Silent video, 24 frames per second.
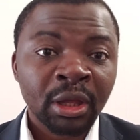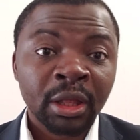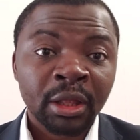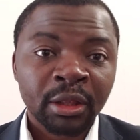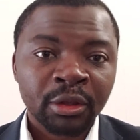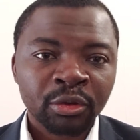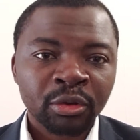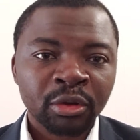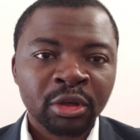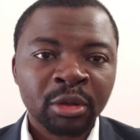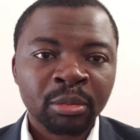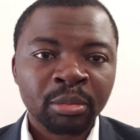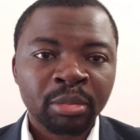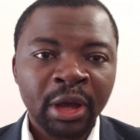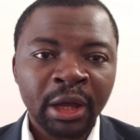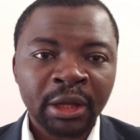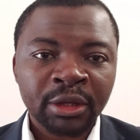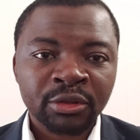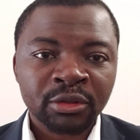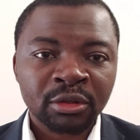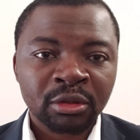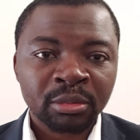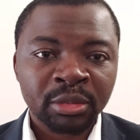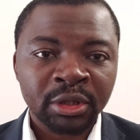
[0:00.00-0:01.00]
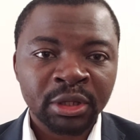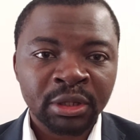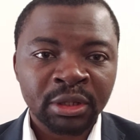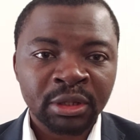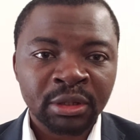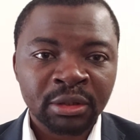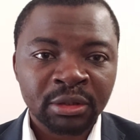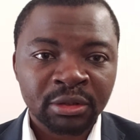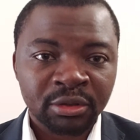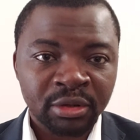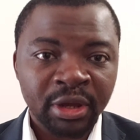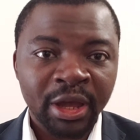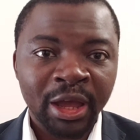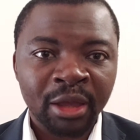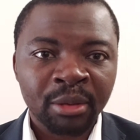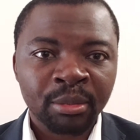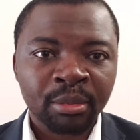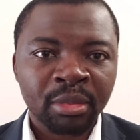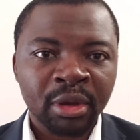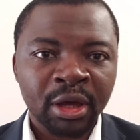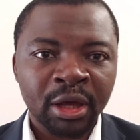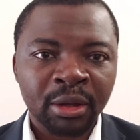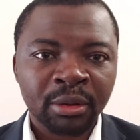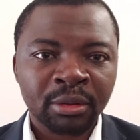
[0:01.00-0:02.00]
Your impact should be time
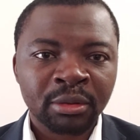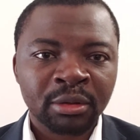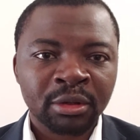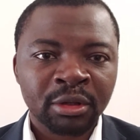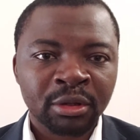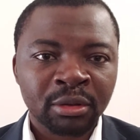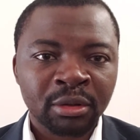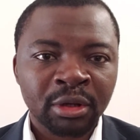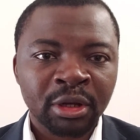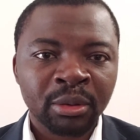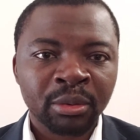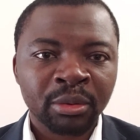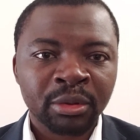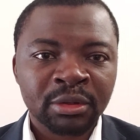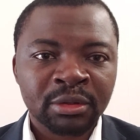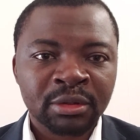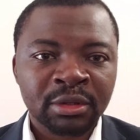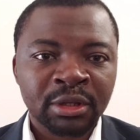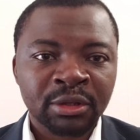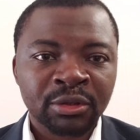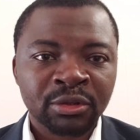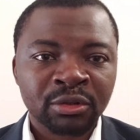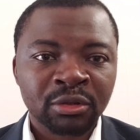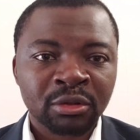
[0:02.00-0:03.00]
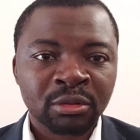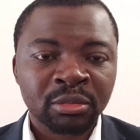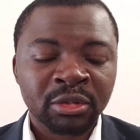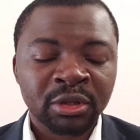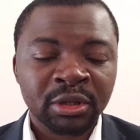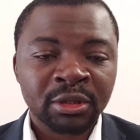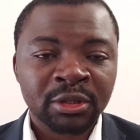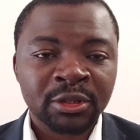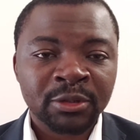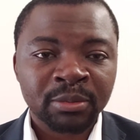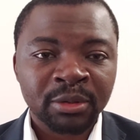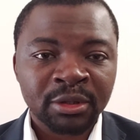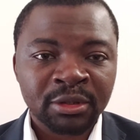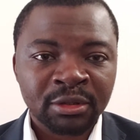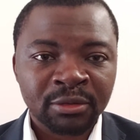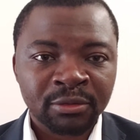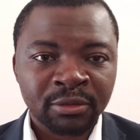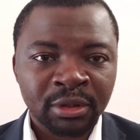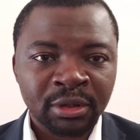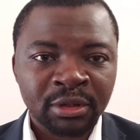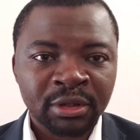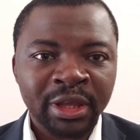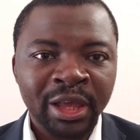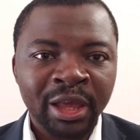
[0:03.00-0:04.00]
bound. In other words, there should be a
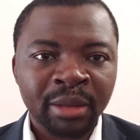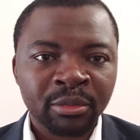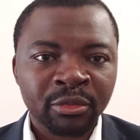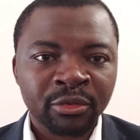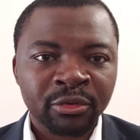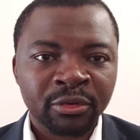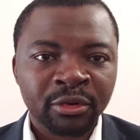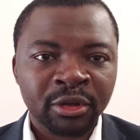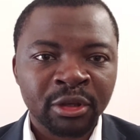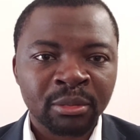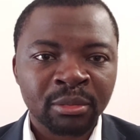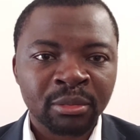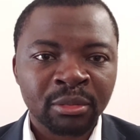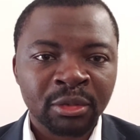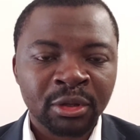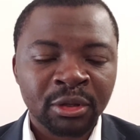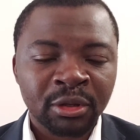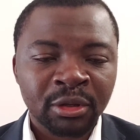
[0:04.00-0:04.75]
specific time frame